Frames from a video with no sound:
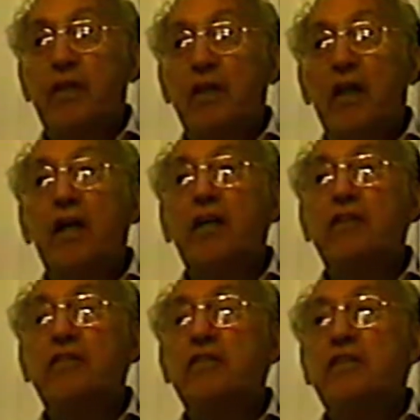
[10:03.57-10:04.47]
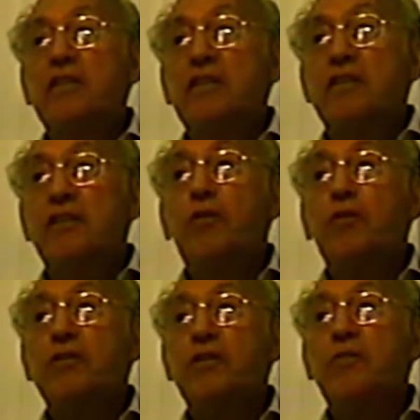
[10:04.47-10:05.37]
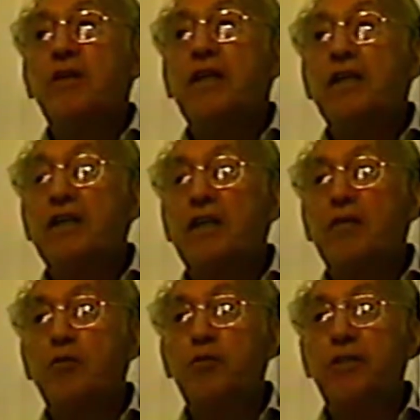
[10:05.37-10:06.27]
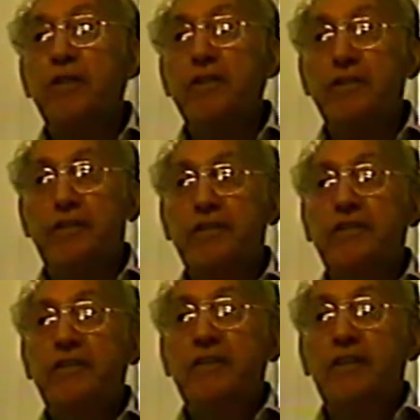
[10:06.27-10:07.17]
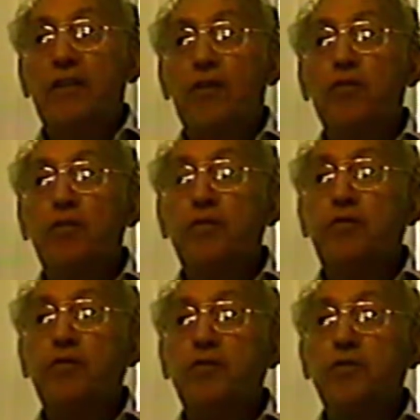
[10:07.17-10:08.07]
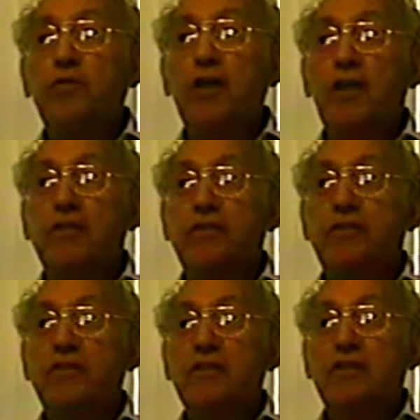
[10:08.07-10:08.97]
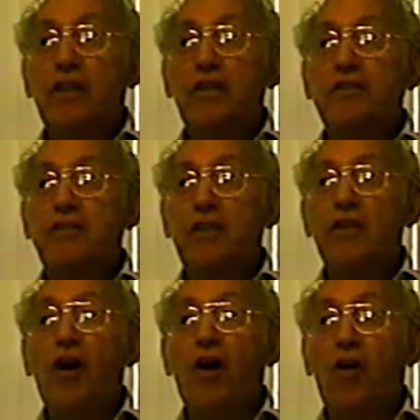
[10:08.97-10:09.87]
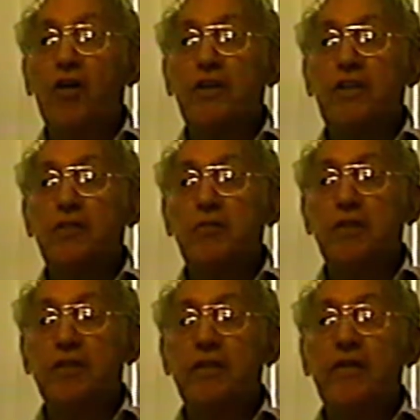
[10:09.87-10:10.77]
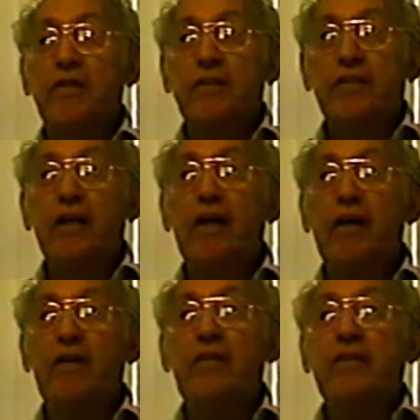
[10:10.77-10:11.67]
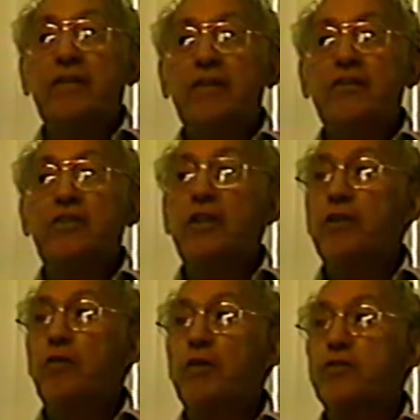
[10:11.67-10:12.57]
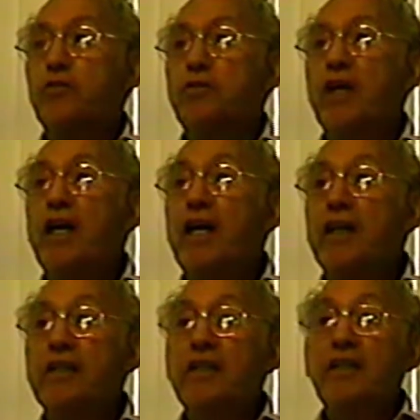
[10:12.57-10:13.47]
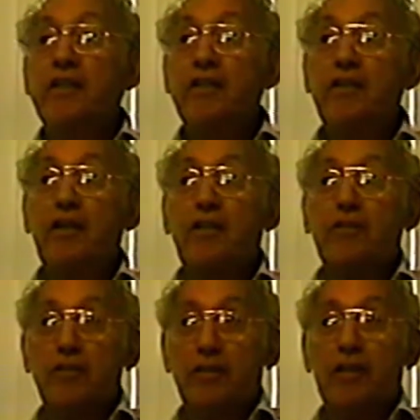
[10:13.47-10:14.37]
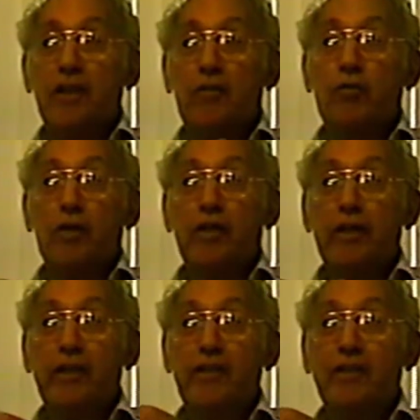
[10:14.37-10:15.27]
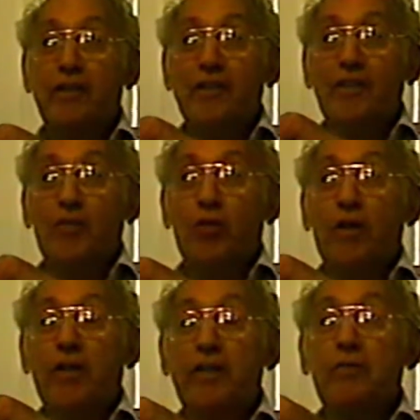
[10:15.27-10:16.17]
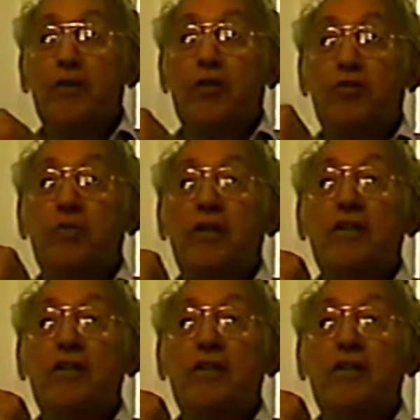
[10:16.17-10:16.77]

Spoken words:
hey, there was a man come over here looking for you guys. And he said, no, I can be. Yeah. He said it was your dad. He got a one hand because my